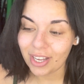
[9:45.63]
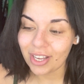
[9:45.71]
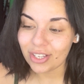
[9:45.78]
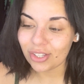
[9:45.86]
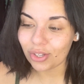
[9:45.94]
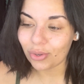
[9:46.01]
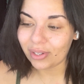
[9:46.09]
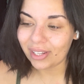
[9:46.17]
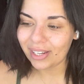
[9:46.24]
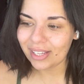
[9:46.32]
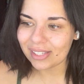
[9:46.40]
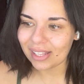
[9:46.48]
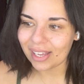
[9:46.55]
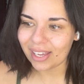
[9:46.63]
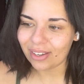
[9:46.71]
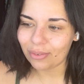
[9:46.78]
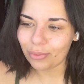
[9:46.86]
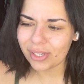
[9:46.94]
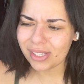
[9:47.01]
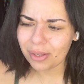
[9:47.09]
So Lily's like,
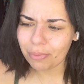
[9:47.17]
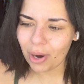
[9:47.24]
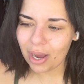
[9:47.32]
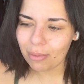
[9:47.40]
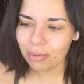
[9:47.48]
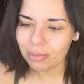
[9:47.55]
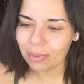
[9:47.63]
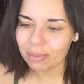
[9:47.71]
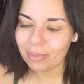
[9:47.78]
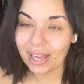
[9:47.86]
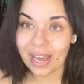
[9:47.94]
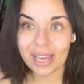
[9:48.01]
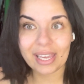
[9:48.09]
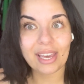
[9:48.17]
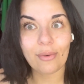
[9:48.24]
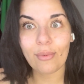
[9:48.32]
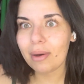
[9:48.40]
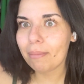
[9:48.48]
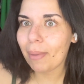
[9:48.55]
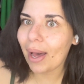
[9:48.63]
what's the problem? I'm like, I can't
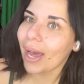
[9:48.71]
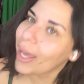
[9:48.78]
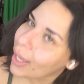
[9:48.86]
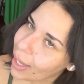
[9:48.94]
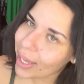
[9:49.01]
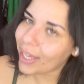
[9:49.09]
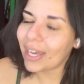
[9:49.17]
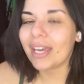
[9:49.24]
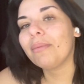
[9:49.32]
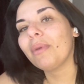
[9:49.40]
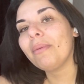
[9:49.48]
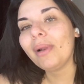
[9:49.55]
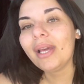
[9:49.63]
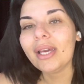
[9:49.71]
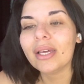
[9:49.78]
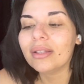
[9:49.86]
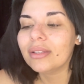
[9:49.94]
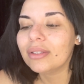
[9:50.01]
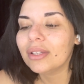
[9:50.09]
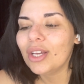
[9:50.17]
walk by. I can't get my plate.
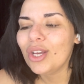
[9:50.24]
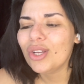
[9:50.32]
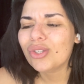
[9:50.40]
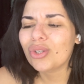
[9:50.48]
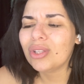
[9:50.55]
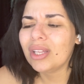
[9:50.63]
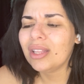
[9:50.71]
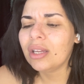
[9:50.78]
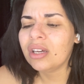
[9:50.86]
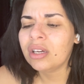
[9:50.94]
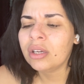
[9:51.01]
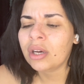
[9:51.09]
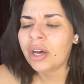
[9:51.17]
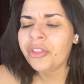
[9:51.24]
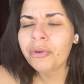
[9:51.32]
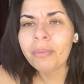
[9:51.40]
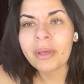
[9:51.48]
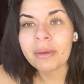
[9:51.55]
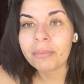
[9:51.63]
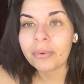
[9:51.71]
So then the other
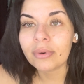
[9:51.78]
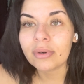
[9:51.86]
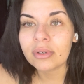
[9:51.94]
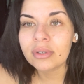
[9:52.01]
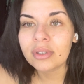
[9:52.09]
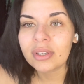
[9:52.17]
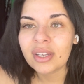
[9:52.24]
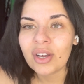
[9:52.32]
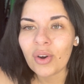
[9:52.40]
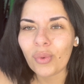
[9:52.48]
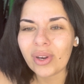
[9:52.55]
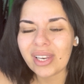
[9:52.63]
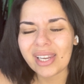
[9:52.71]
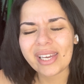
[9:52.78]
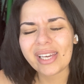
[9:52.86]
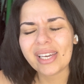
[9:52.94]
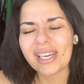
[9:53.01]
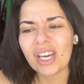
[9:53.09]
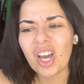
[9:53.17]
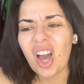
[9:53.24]
people were
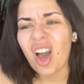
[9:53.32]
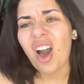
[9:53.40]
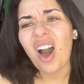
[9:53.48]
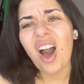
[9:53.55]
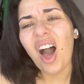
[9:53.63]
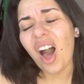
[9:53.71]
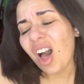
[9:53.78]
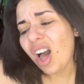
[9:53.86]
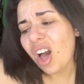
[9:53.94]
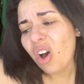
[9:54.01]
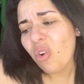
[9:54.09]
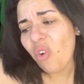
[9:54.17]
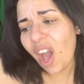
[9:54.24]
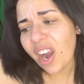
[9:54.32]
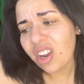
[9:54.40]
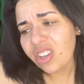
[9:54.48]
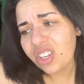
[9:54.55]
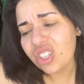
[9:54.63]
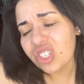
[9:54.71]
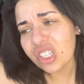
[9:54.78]
like, oh, why don't
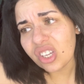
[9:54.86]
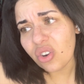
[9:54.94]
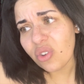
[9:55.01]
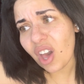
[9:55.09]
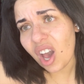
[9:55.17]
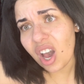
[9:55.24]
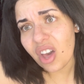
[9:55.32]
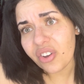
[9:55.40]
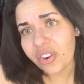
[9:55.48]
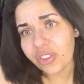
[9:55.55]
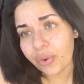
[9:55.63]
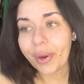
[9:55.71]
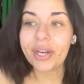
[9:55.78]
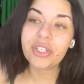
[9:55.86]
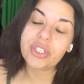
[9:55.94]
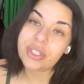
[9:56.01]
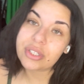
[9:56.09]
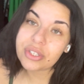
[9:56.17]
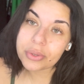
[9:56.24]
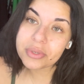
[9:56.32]
you just go the other
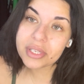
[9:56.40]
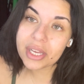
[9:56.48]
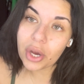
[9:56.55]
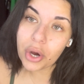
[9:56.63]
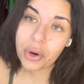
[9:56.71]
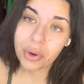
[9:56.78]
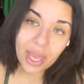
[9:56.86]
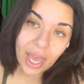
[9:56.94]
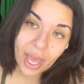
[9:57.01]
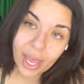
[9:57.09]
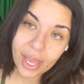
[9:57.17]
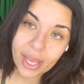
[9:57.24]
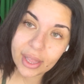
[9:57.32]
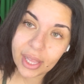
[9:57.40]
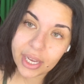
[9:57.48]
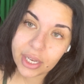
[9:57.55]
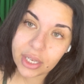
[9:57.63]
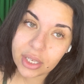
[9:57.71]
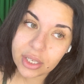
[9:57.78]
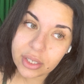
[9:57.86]
direction? So I was like, okay,
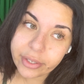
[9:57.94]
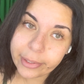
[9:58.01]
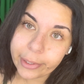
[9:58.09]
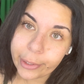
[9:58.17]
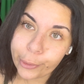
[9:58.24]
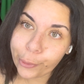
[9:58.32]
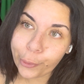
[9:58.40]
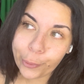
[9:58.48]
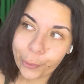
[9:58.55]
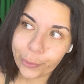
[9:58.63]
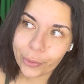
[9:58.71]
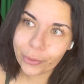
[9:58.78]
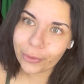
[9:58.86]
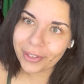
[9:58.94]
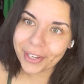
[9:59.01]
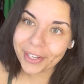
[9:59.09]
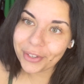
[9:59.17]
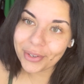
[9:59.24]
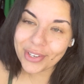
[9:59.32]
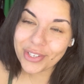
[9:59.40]
like, cool. Like,
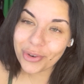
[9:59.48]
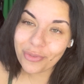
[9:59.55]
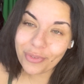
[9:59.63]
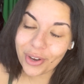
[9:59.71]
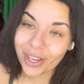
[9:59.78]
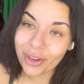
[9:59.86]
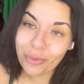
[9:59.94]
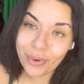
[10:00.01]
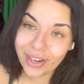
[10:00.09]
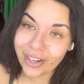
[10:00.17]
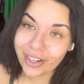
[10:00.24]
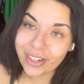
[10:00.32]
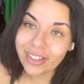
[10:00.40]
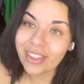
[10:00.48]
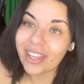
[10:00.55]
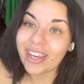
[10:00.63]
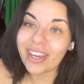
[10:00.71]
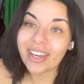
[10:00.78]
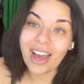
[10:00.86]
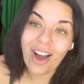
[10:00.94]
you guys are fucking weird.
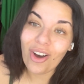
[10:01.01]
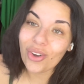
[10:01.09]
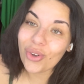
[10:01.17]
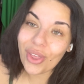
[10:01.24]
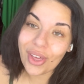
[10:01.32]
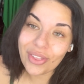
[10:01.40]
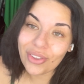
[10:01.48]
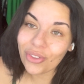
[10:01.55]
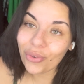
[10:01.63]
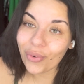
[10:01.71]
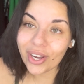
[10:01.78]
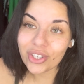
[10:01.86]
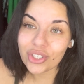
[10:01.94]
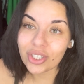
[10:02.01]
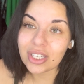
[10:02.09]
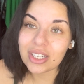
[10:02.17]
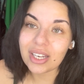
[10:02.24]
Like, I'll go the other direction.